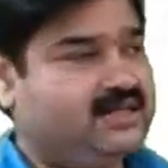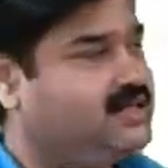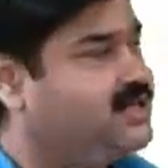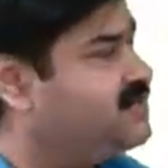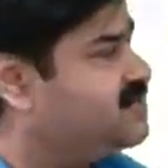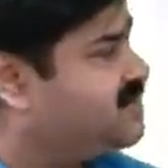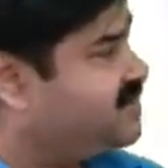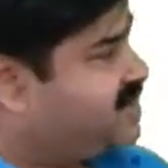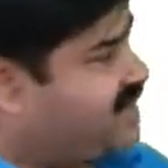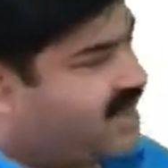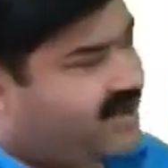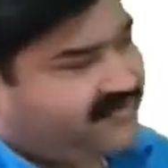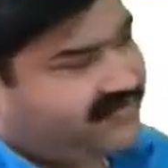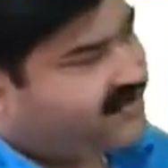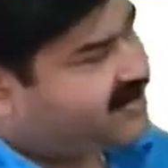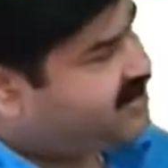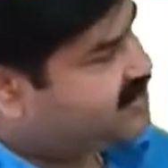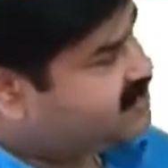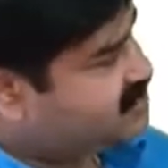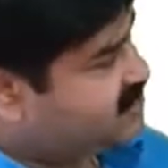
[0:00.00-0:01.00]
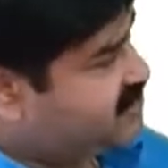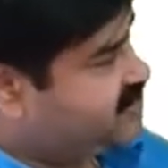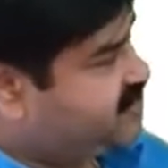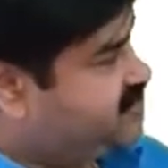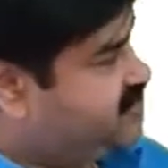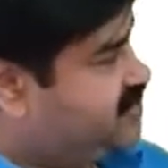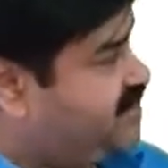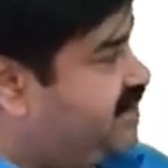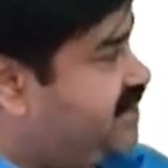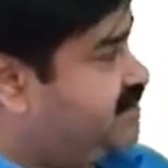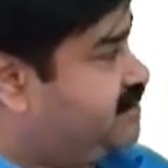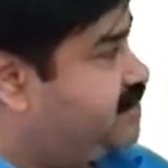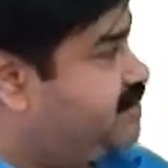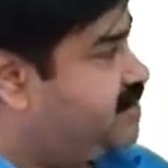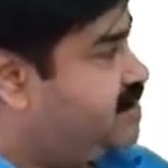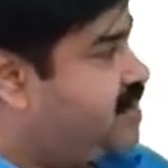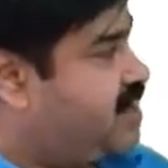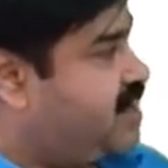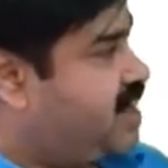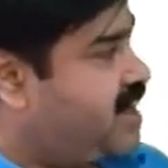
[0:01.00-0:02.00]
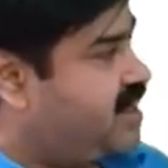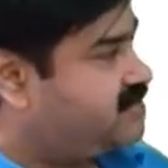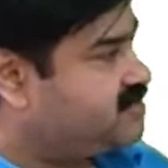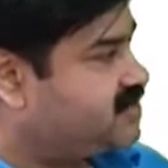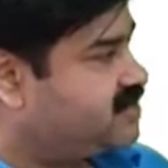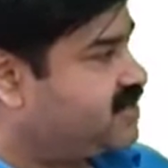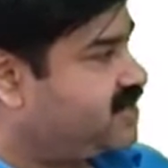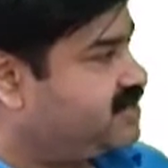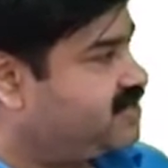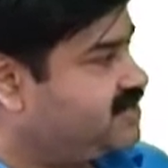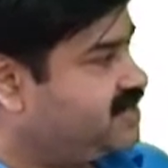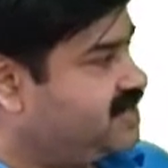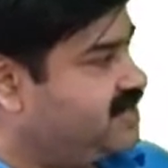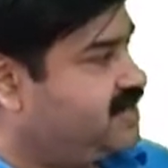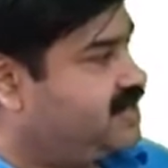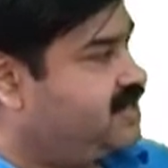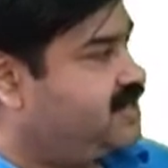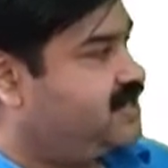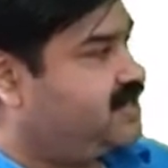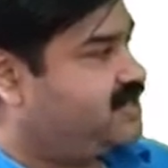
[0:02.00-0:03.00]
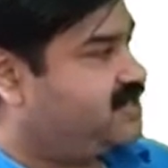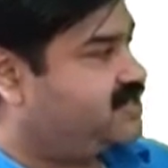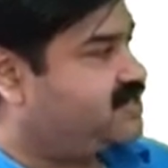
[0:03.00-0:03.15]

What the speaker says: This graph illustrates that. As you can see,